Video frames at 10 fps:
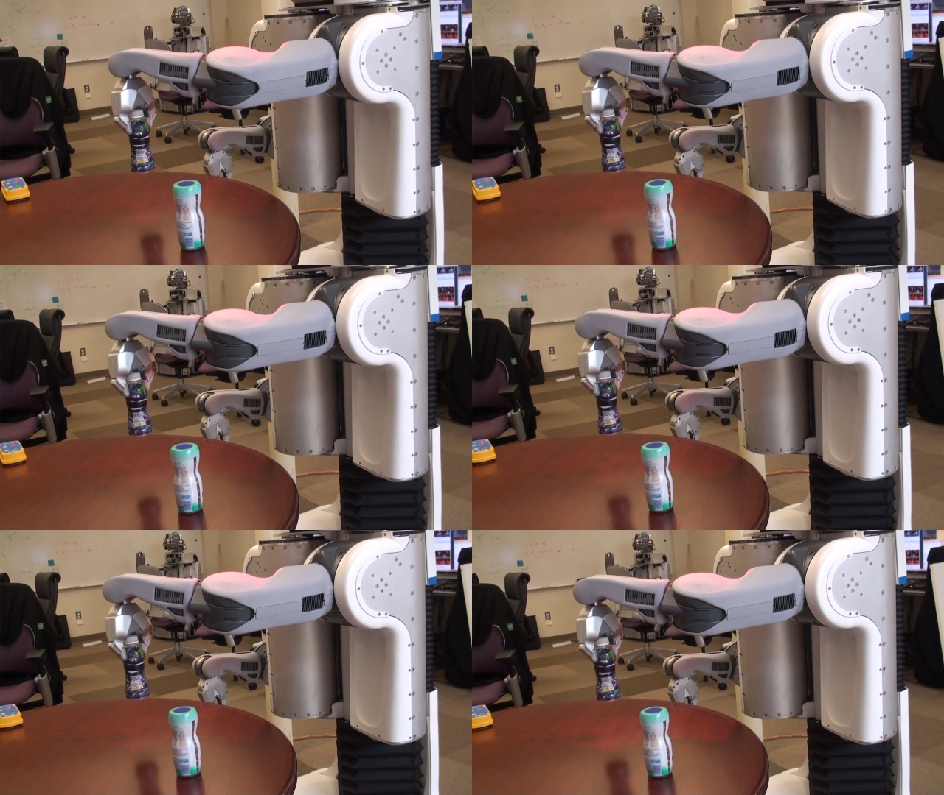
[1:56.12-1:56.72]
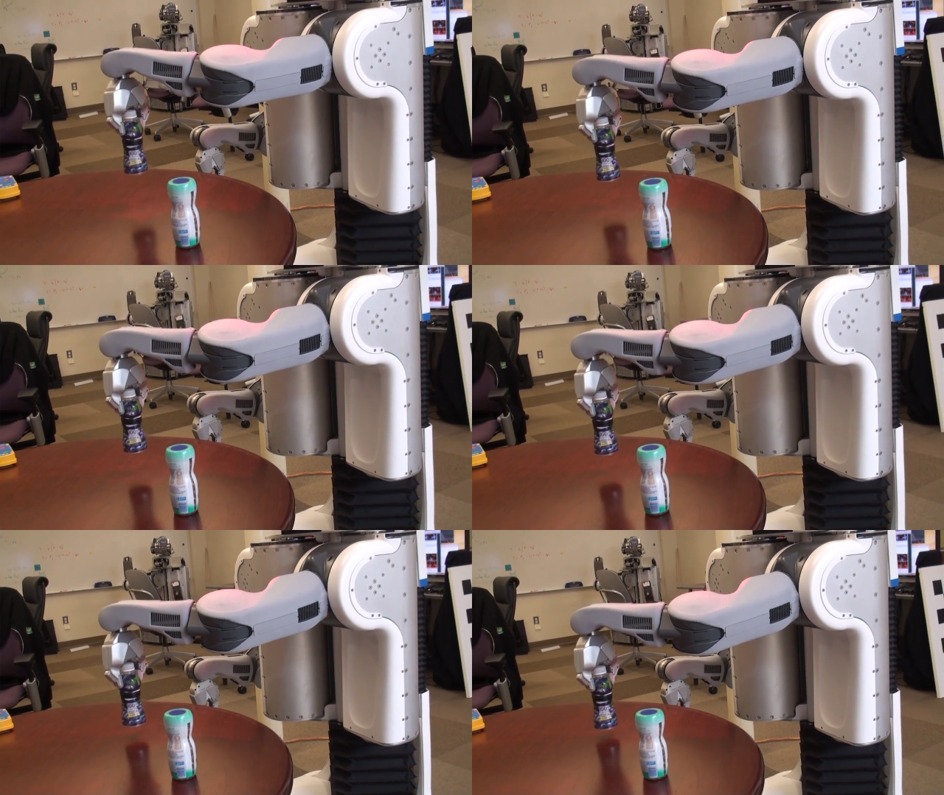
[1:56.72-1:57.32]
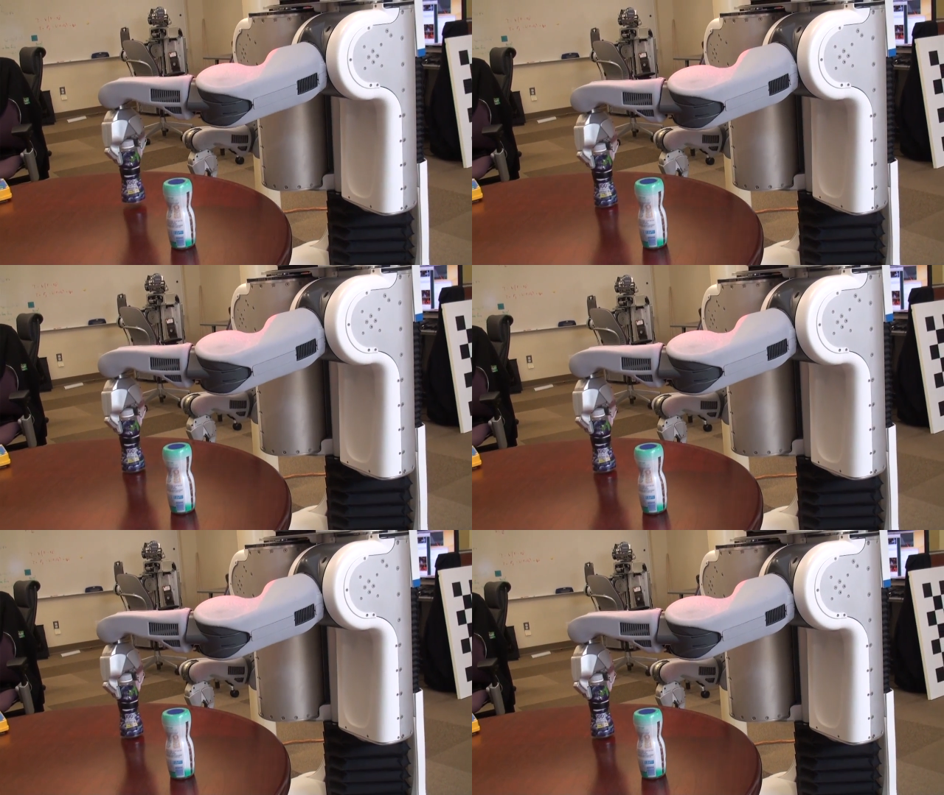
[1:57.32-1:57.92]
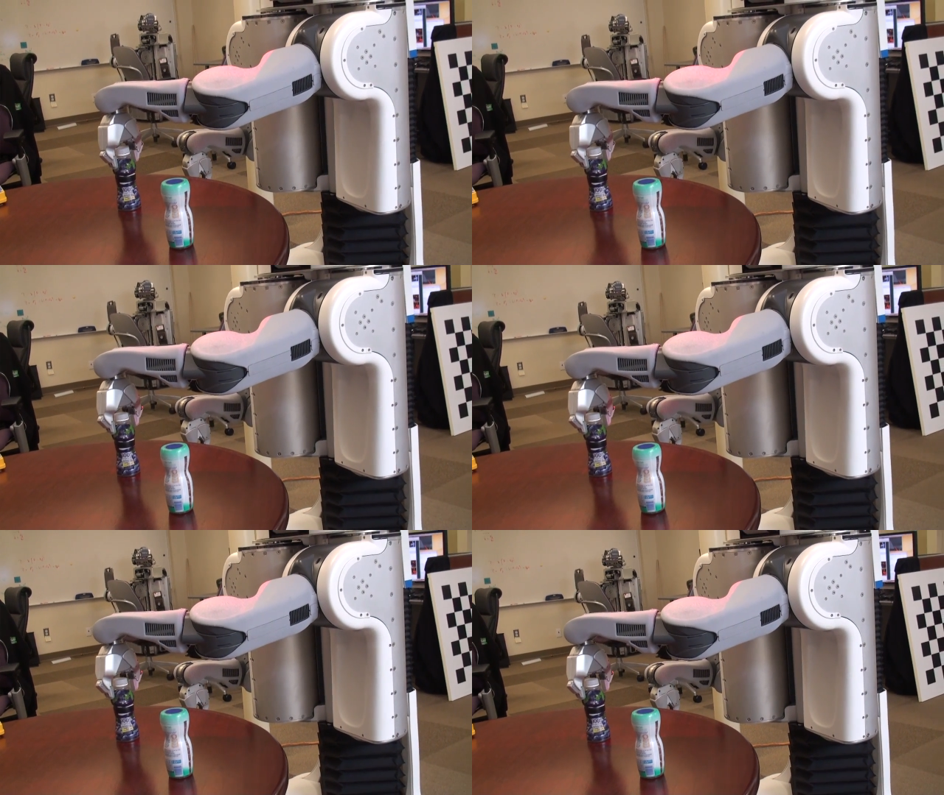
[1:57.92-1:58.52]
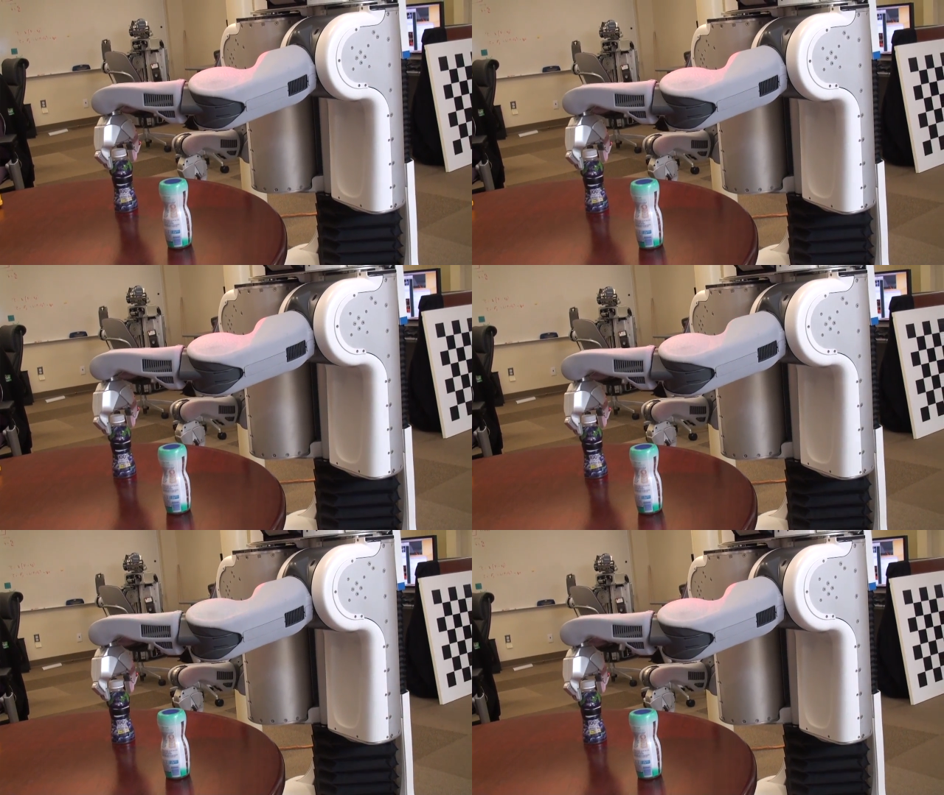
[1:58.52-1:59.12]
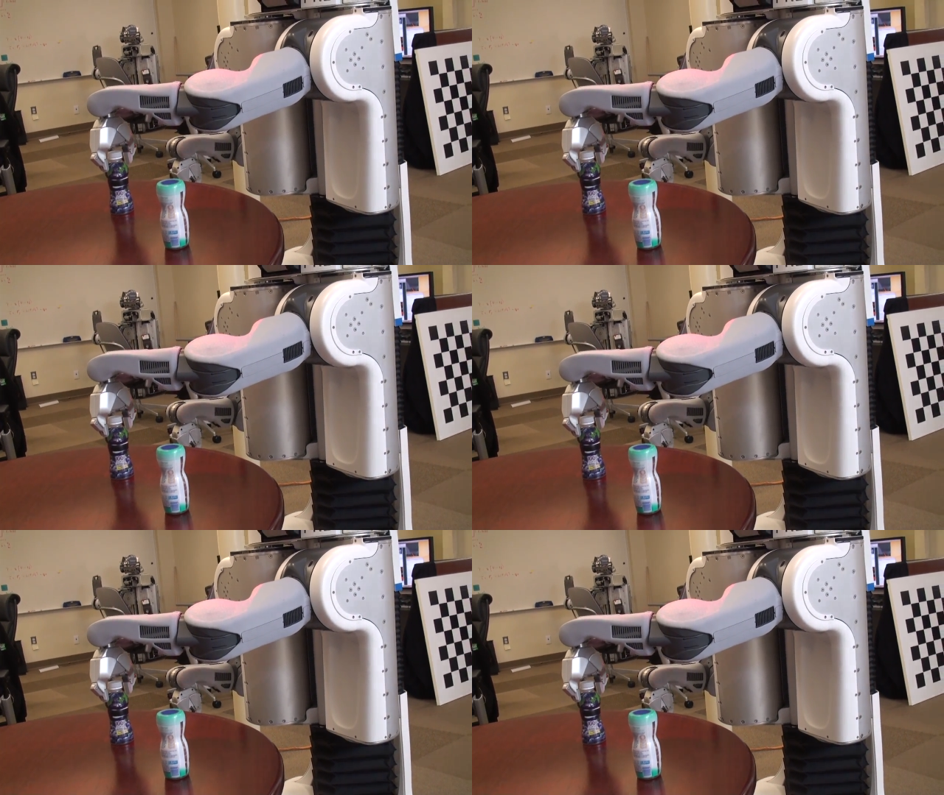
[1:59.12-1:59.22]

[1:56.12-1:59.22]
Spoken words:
Nobody's mouth can be seen.